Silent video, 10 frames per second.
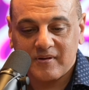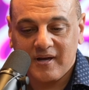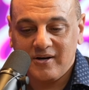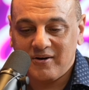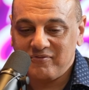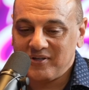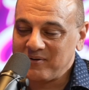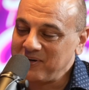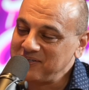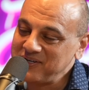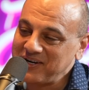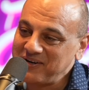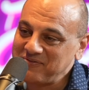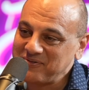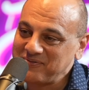I know. I feel like we could
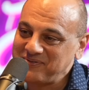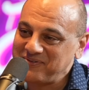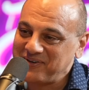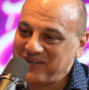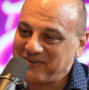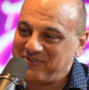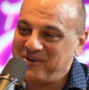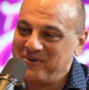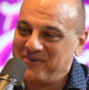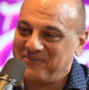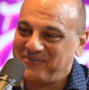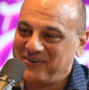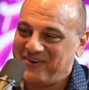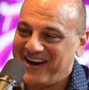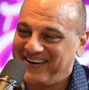talk on for another. Well, we're gonna
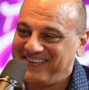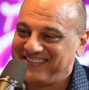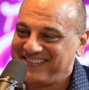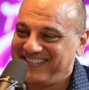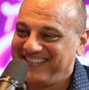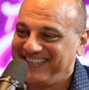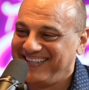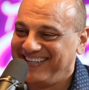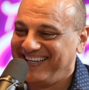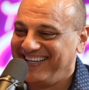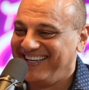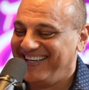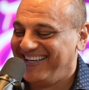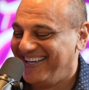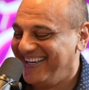go on to Peter Luger after this.